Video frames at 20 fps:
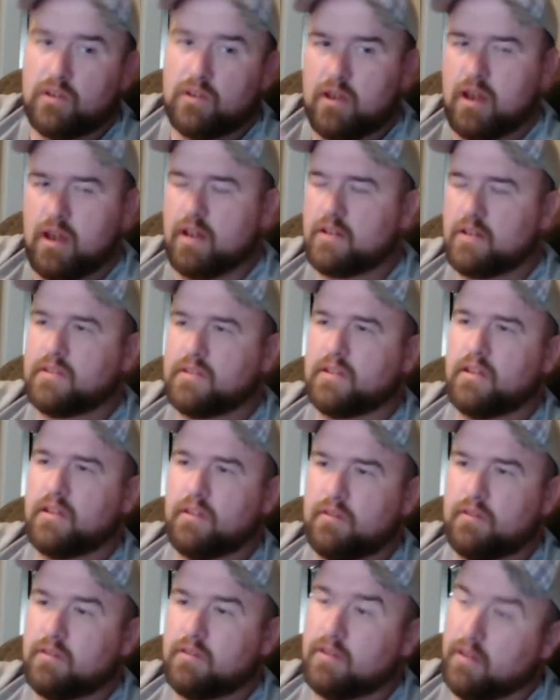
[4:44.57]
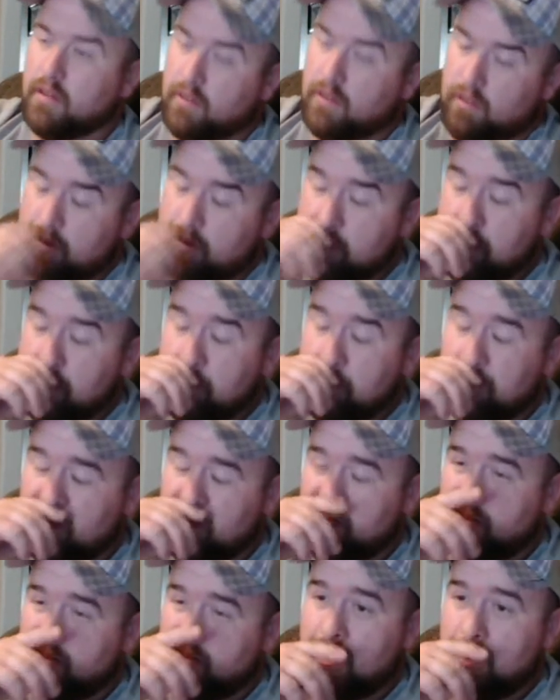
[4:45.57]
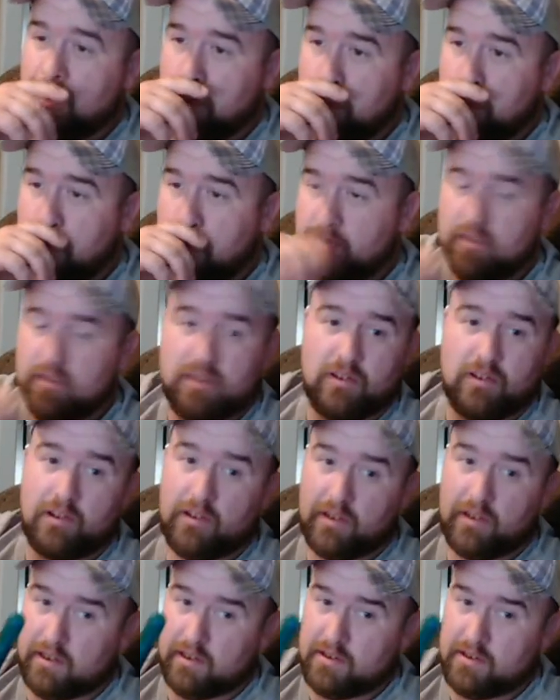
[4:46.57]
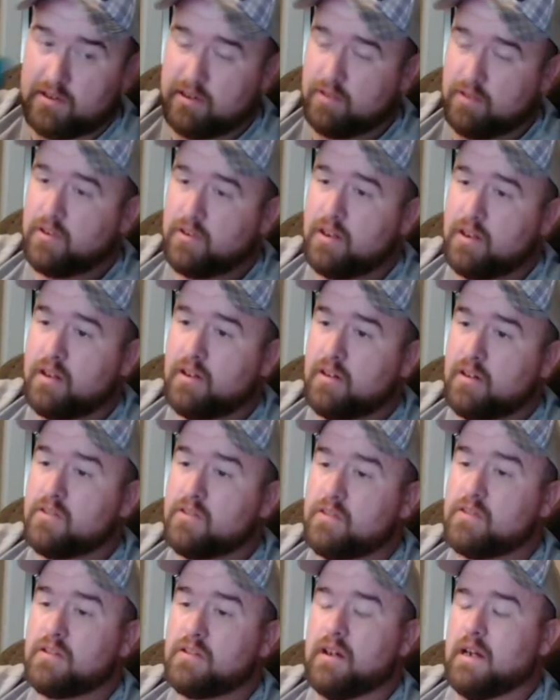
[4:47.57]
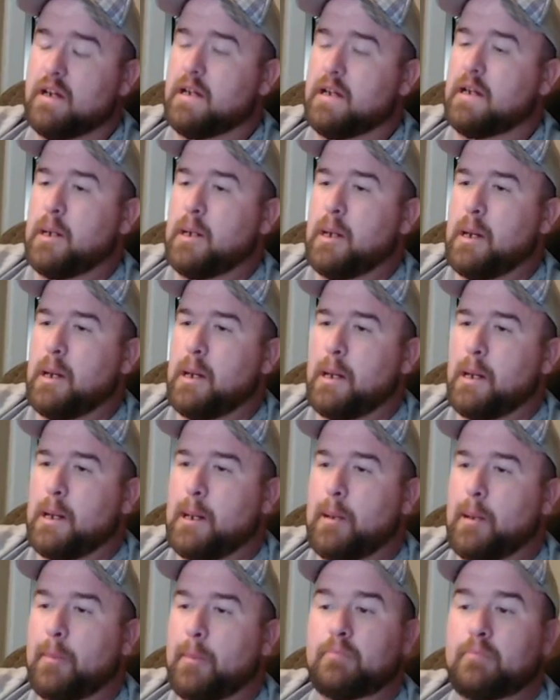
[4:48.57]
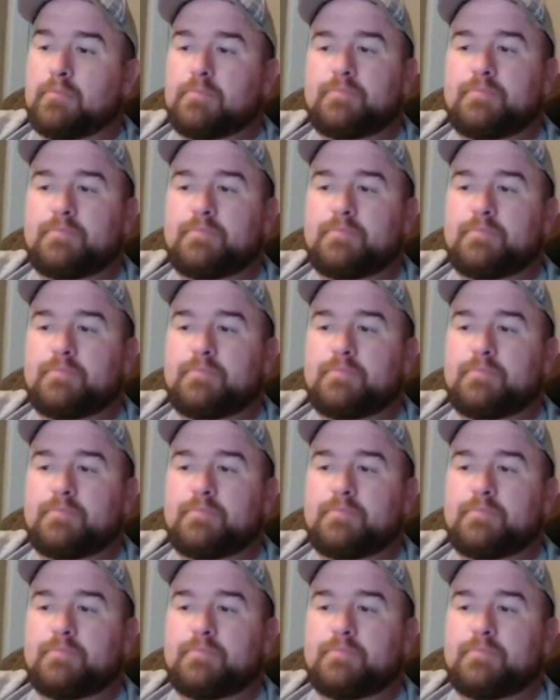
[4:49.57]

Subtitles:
you actually can continue to vape even though you need to shift gears. Um,